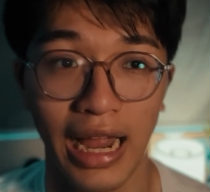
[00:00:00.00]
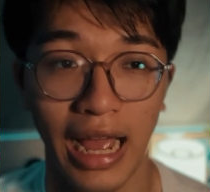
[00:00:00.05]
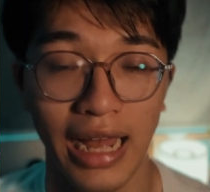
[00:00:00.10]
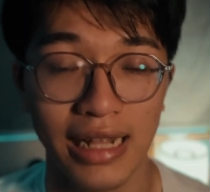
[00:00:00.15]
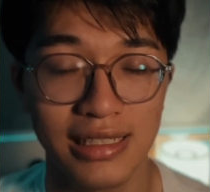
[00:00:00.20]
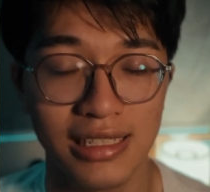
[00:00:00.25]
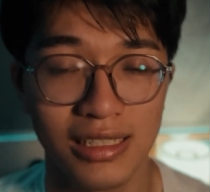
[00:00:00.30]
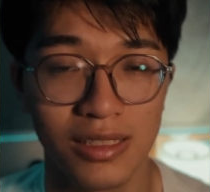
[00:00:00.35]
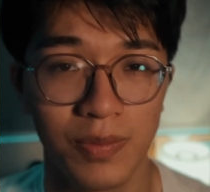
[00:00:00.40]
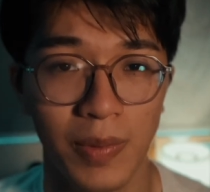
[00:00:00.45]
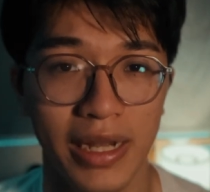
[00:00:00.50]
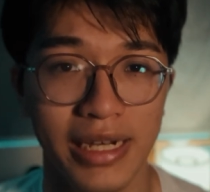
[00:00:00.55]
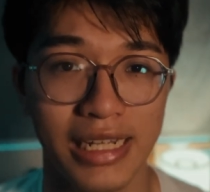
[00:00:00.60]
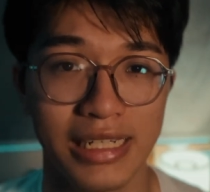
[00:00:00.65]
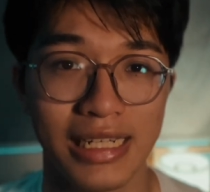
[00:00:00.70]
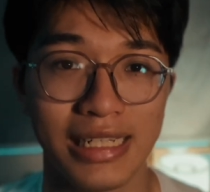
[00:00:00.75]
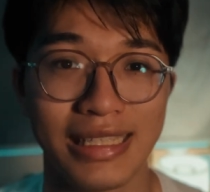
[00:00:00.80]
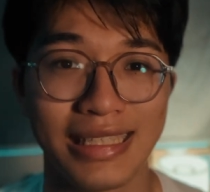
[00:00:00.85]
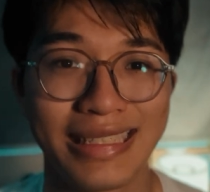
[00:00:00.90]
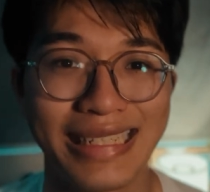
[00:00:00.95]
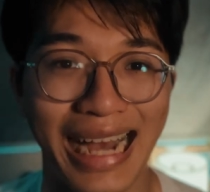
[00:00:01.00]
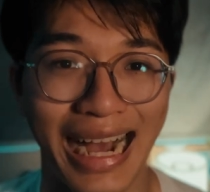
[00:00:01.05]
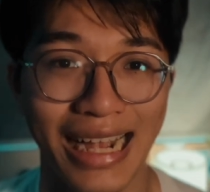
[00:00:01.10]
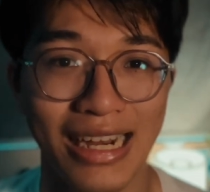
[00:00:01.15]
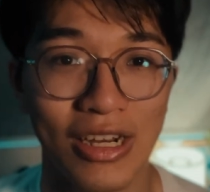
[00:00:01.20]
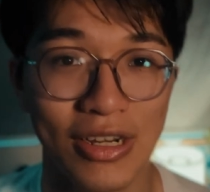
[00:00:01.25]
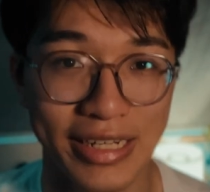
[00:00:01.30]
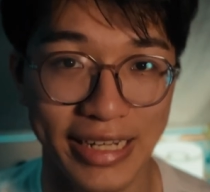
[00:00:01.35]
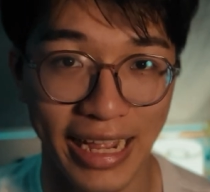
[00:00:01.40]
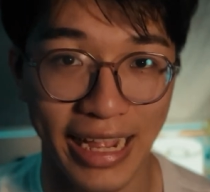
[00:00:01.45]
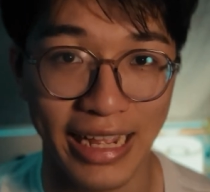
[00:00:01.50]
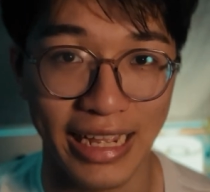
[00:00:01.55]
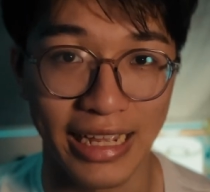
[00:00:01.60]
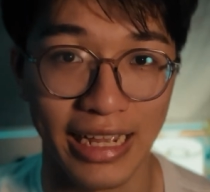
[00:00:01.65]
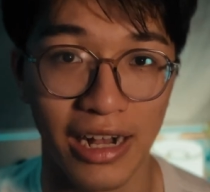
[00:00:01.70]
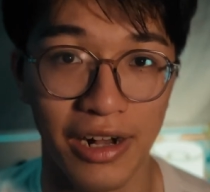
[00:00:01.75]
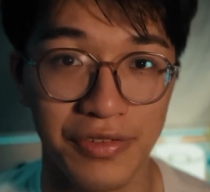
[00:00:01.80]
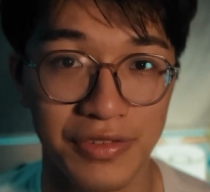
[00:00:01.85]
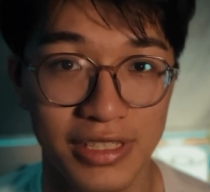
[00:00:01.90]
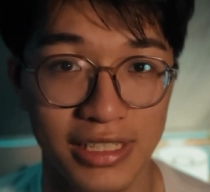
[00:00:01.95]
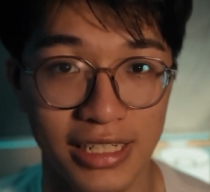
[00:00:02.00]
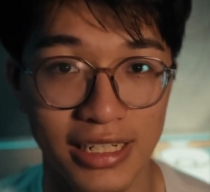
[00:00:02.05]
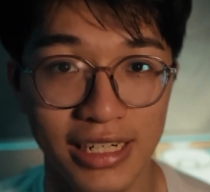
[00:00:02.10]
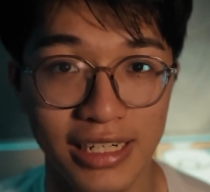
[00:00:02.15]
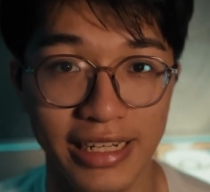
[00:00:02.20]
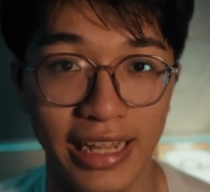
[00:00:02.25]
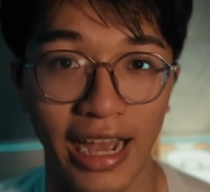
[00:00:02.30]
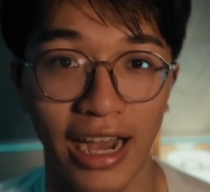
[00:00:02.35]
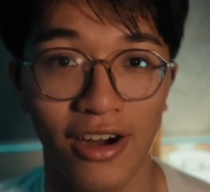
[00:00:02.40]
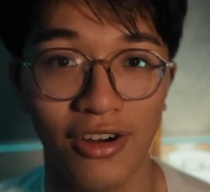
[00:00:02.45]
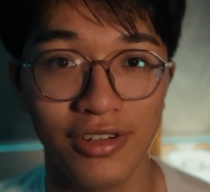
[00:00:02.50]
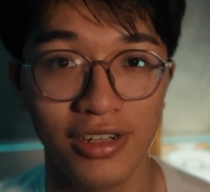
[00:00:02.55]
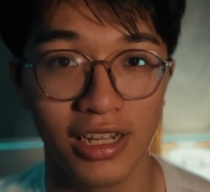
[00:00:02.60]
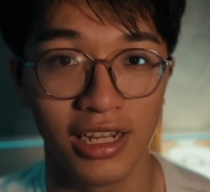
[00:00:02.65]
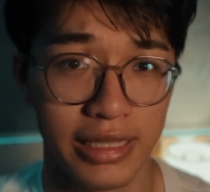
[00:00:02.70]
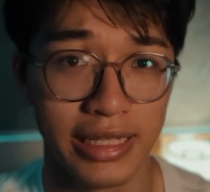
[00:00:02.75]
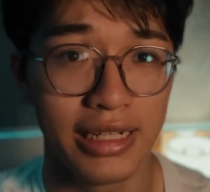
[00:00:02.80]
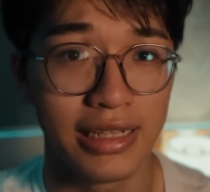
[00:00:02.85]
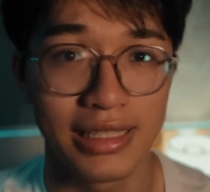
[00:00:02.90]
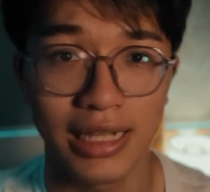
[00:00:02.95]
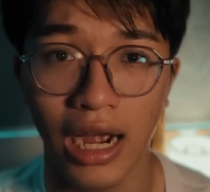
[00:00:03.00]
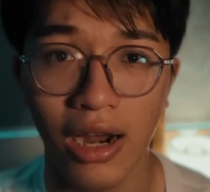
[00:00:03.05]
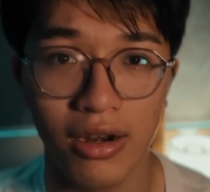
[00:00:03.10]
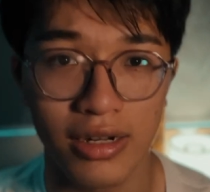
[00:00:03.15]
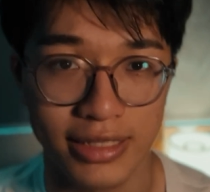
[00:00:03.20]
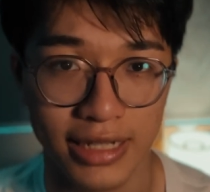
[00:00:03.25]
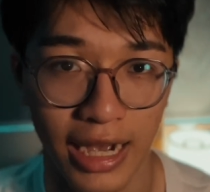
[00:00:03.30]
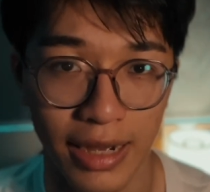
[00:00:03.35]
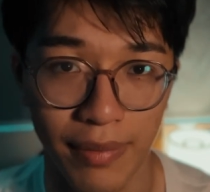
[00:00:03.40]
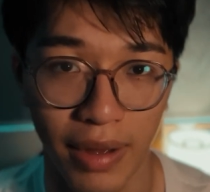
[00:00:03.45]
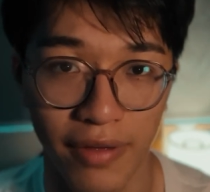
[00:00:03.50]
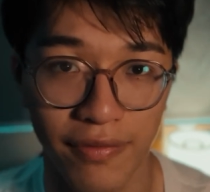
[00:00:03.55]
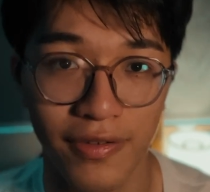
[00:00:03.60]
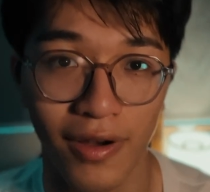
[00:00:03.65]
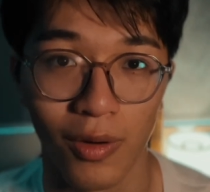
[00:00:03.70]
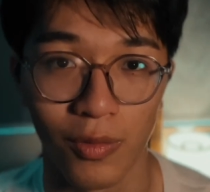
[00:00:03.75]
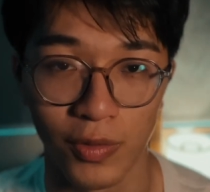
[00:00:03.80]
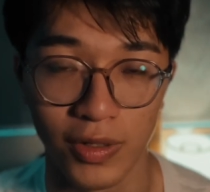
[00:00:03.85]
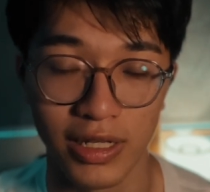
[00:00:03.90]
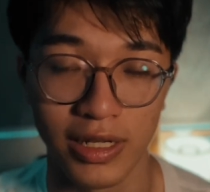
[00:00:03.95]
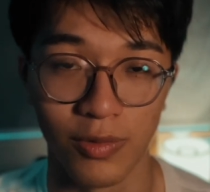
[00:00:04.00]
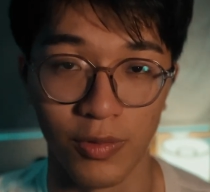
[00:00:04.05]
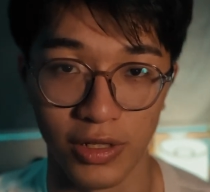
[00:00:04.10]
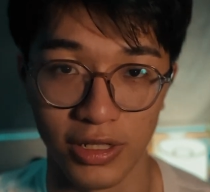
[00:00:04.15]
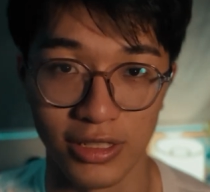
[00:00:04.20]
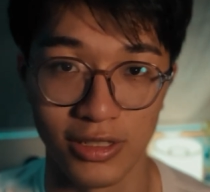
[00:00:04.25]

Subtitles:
had to spend an entire day of sitting down. The entire time I felt really